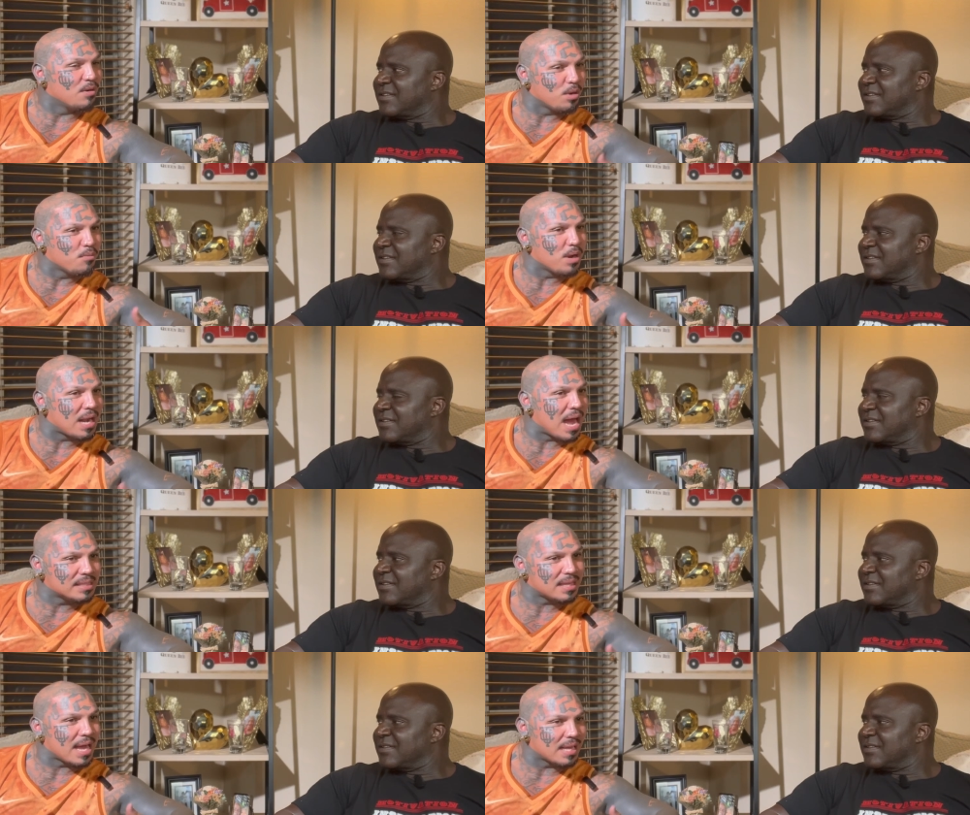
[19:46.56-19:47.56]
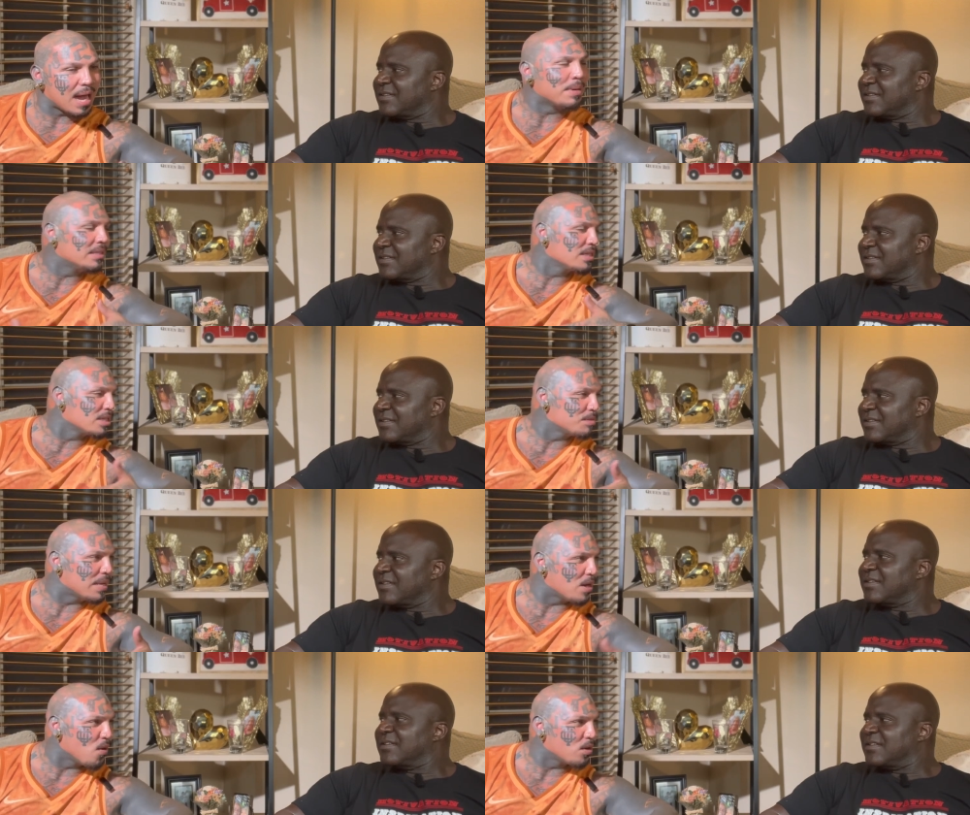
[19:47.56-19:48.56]
Speaker 1: we realized like i mean it took us
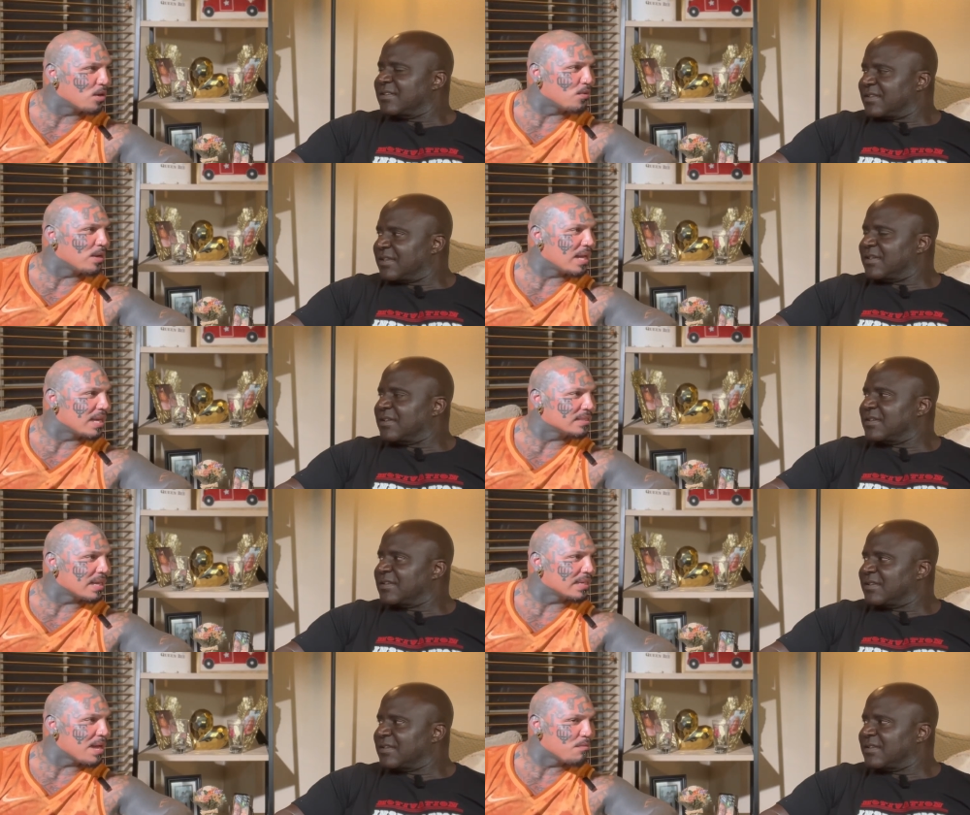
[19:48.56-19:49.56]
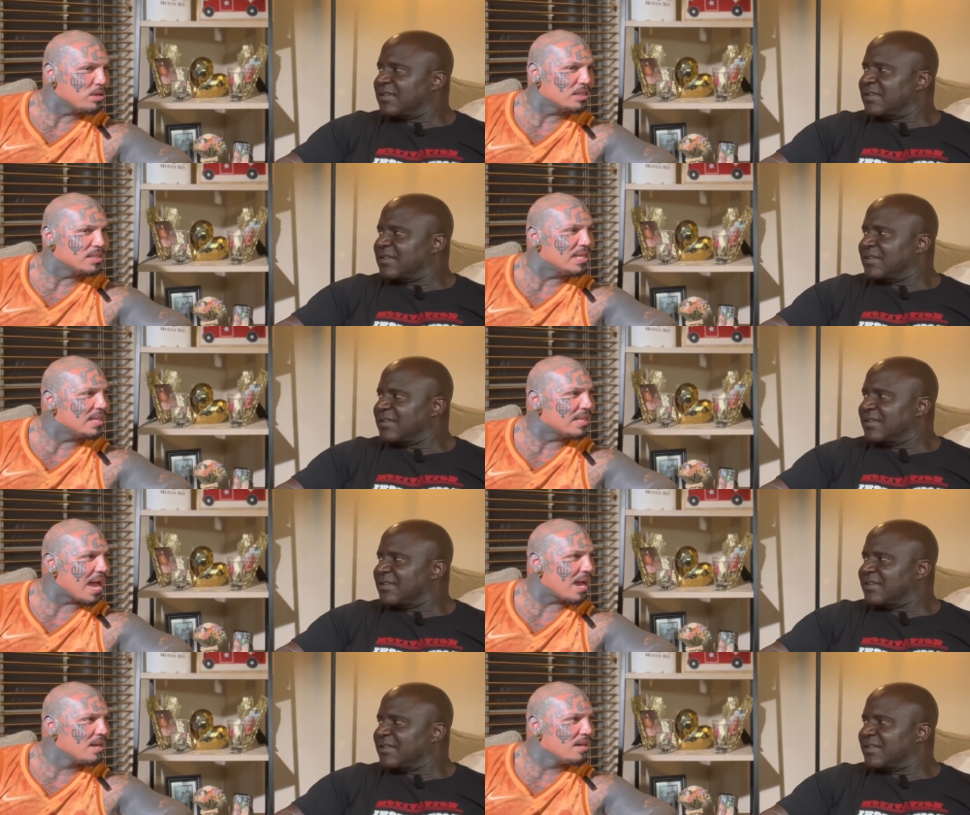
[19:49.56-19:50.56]
being older to realize yeah. like damn we just needed
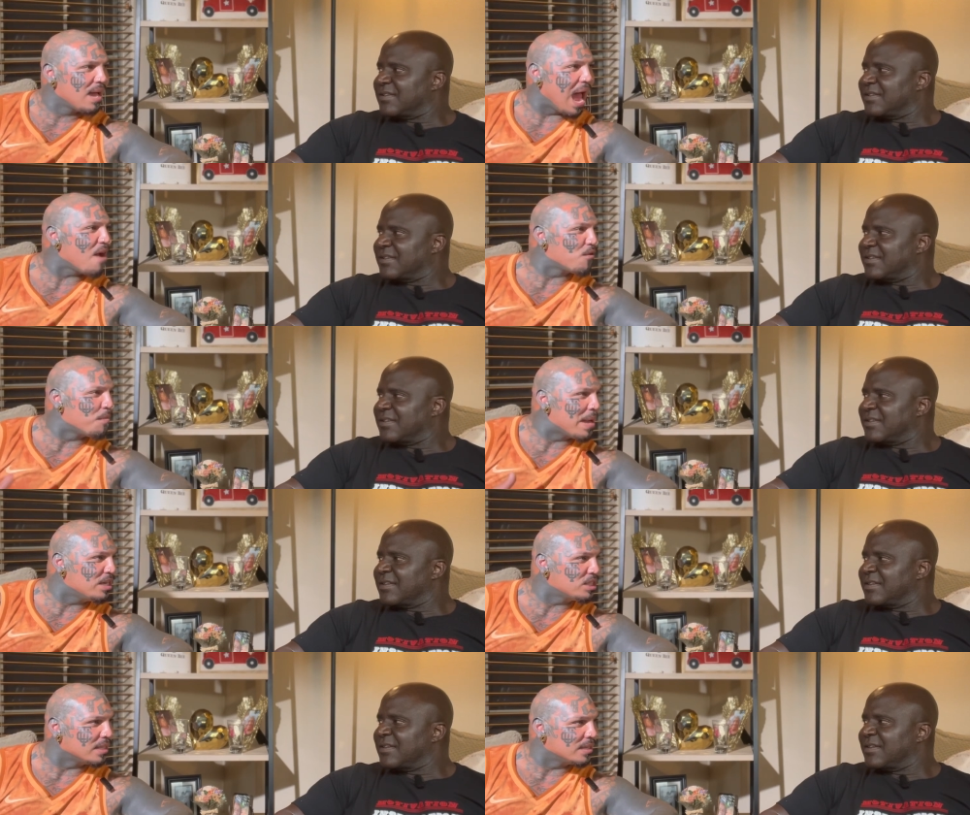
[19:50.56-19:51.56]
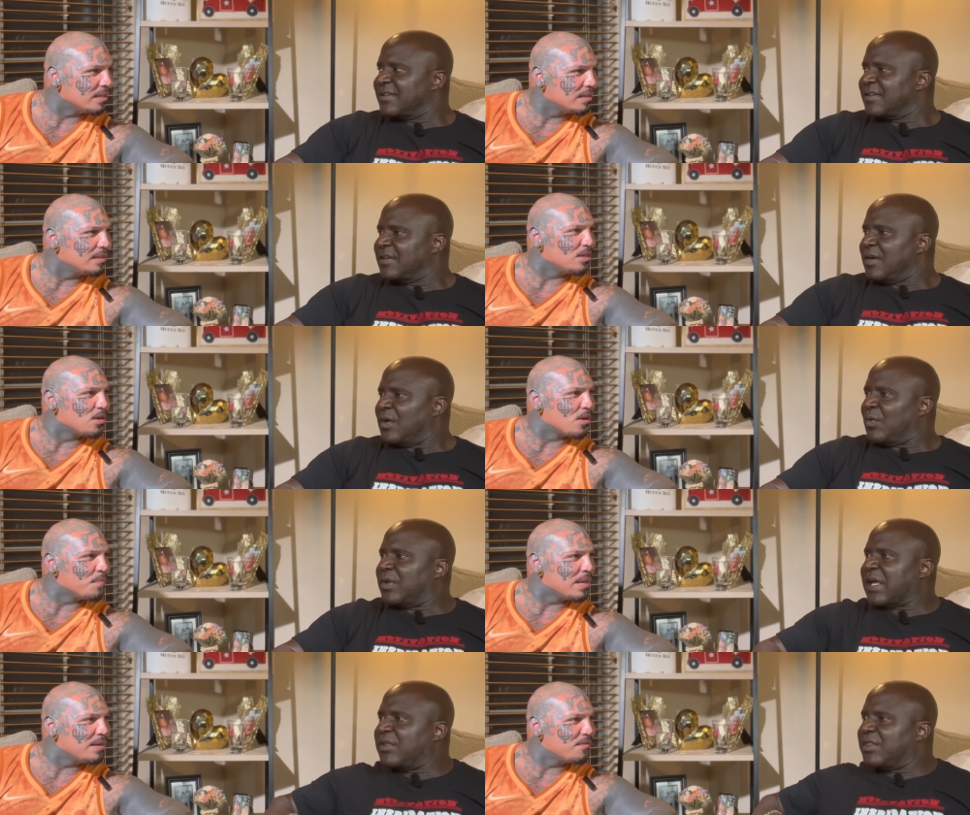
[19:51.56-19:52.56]
that affirmation you know
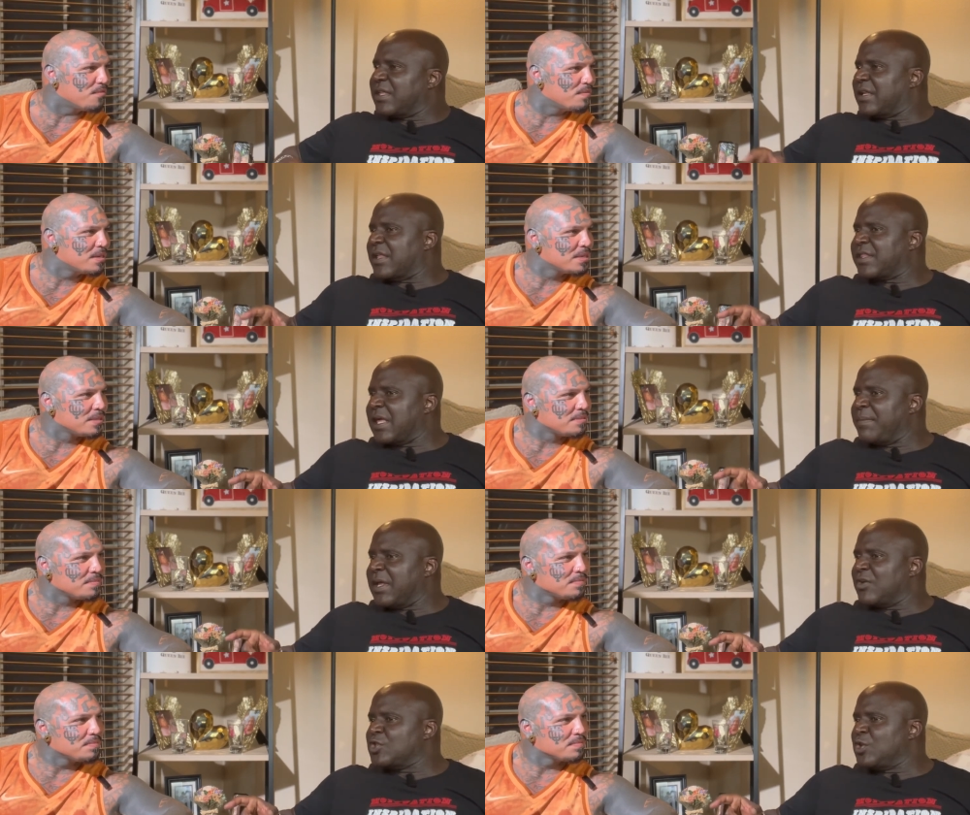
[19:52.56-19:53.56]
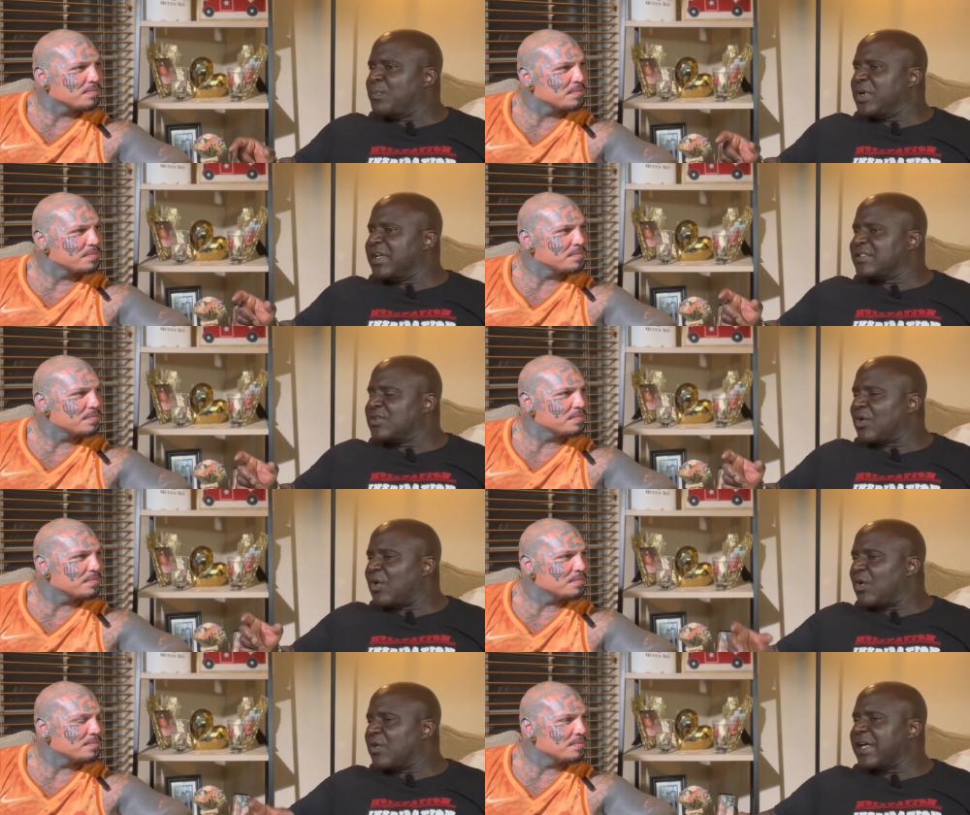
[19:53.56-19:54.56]
well I mean? like you
Speaker 2: said that same energy you put into
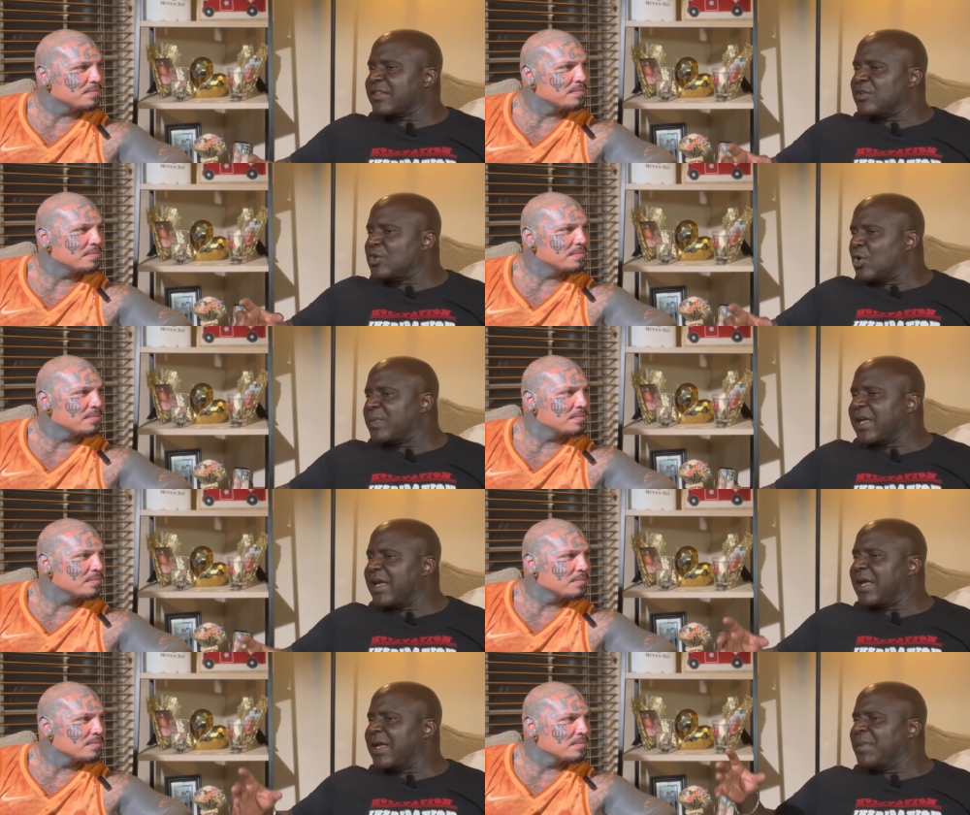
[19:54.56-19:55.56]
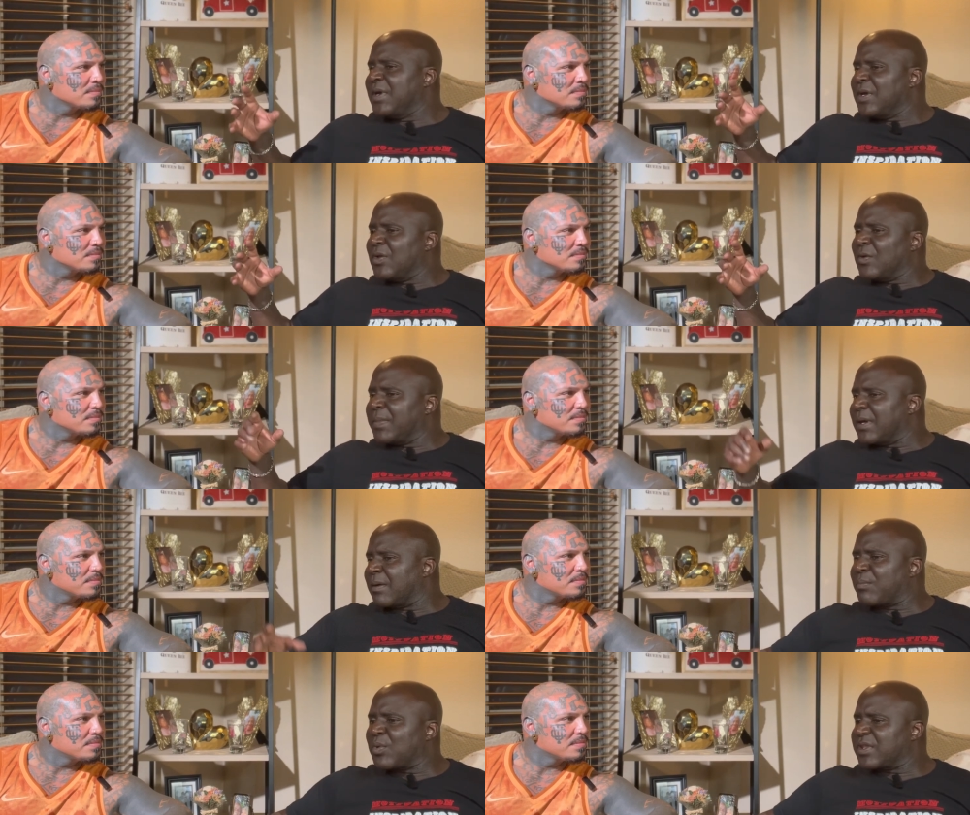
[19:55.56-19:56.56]
all that the dope game you know being
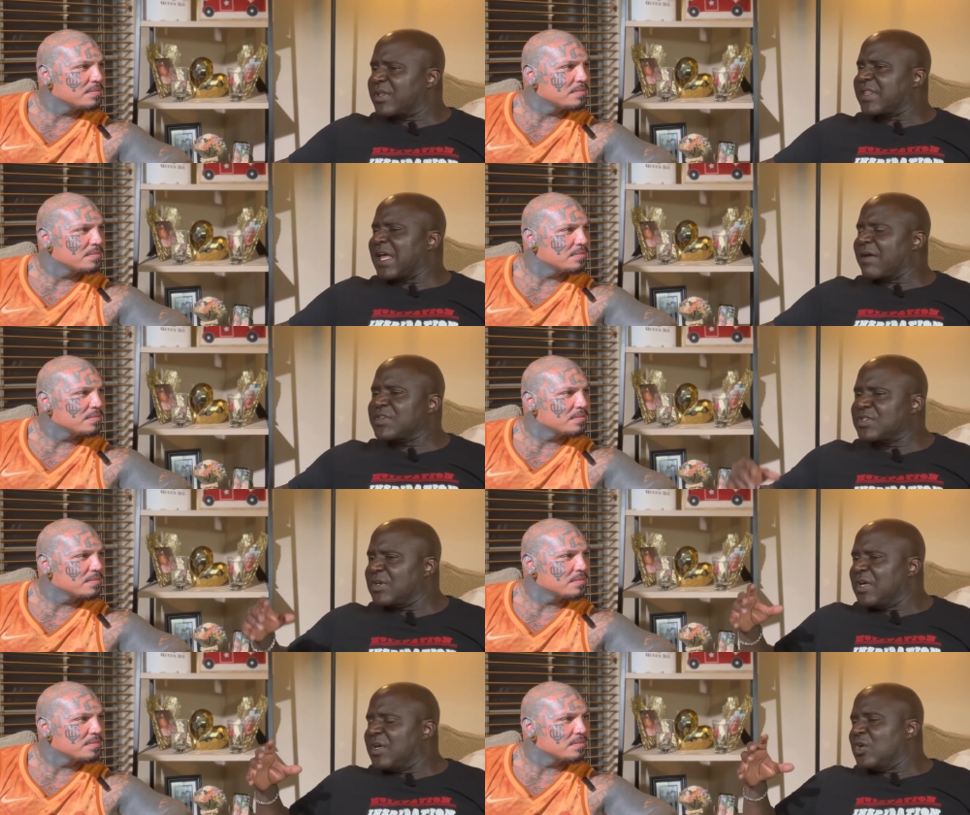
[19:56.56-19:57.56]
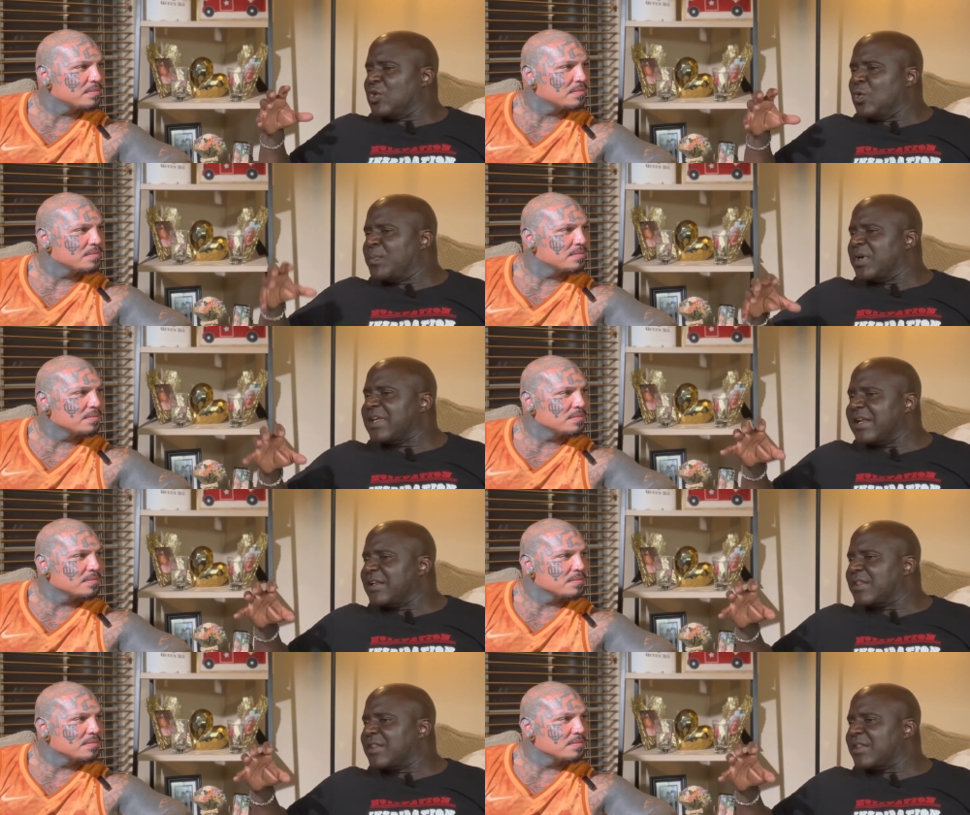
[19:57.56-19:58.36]
a prison savage you put that into